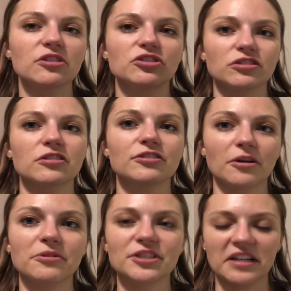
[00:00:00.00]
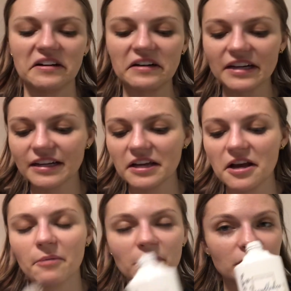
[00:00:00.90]
it's just so generic,
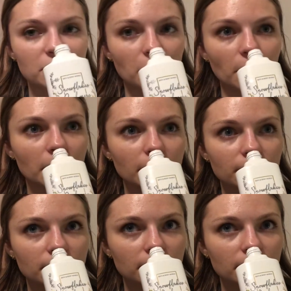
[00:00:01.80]
but it's so good.